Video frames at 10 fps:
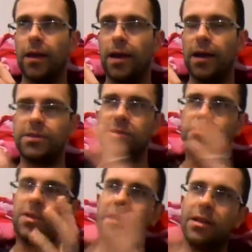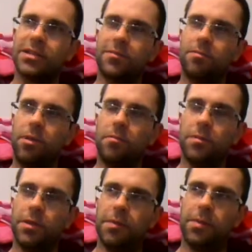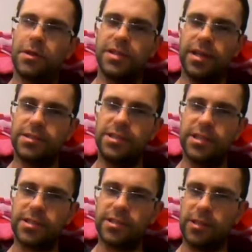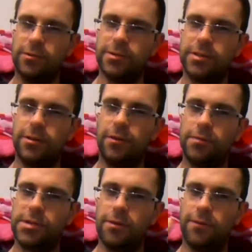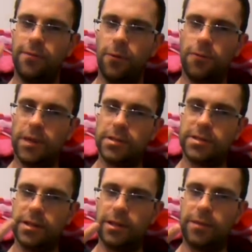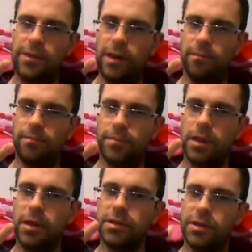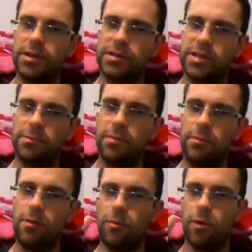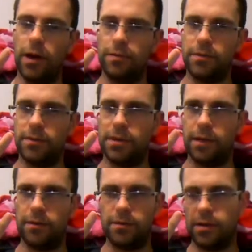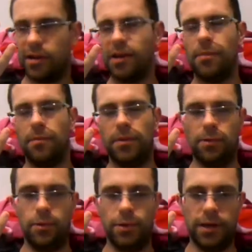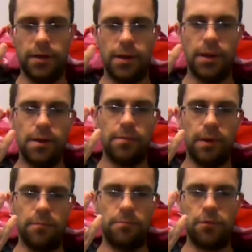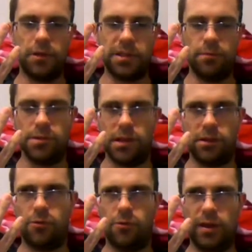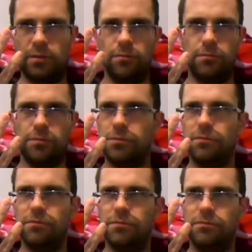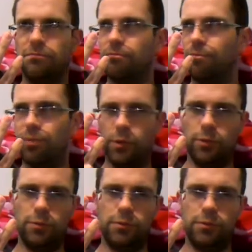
I just realised the problem with it, because it had 6 stones, and you've obviously got 4 fingers and a thumb, so each time you move one, like, I can't remember the order, but I'm pretty certain it was like green, blue,